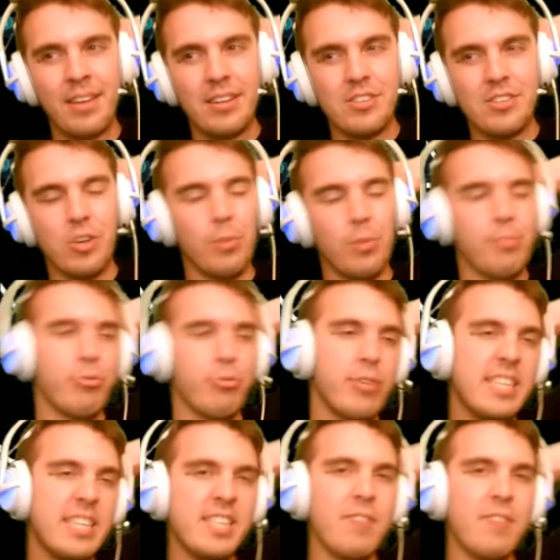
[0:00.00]
So
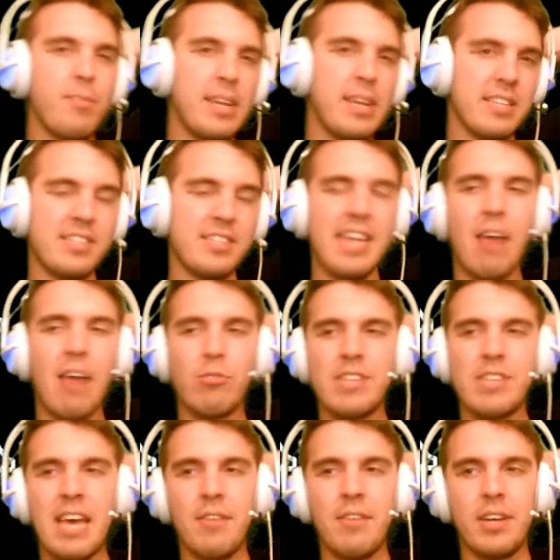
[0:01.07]
pre 7 minutes, towers
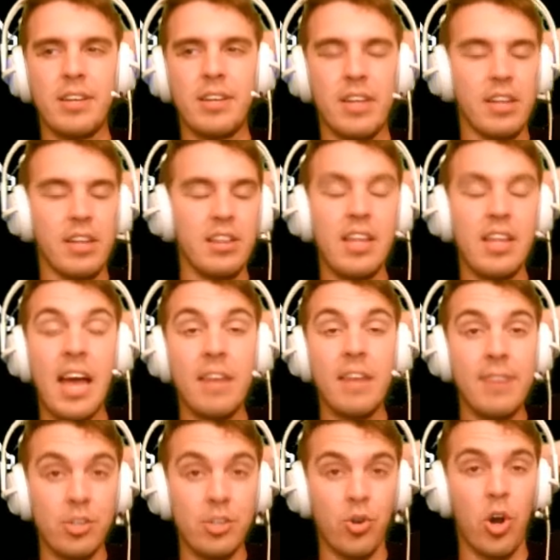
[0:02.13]
have a lot of
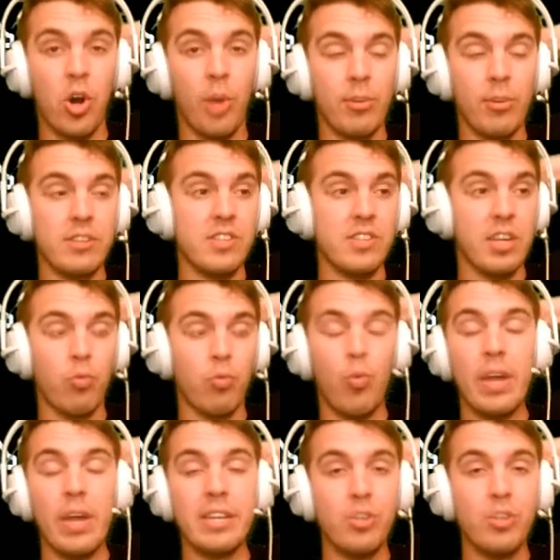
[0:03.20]
extra armor. It's like
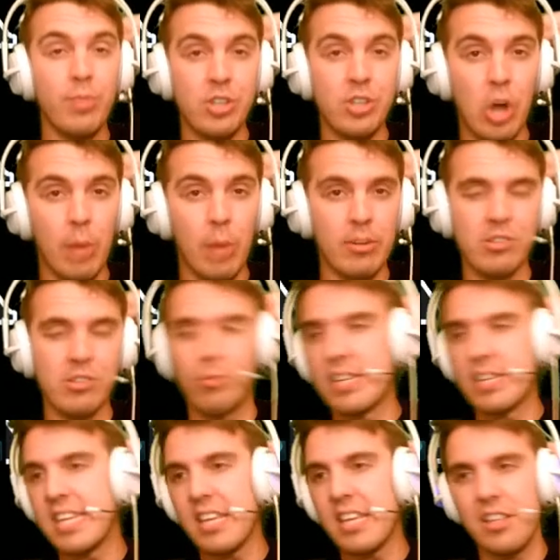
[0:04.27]
way too much armor. It's a
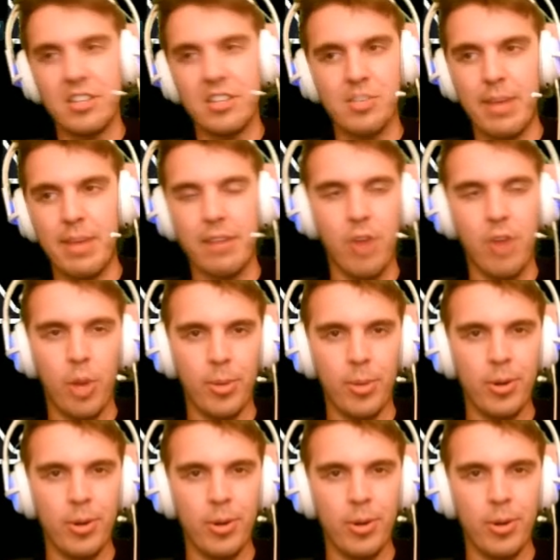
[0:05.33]
ridiculous amount of armor.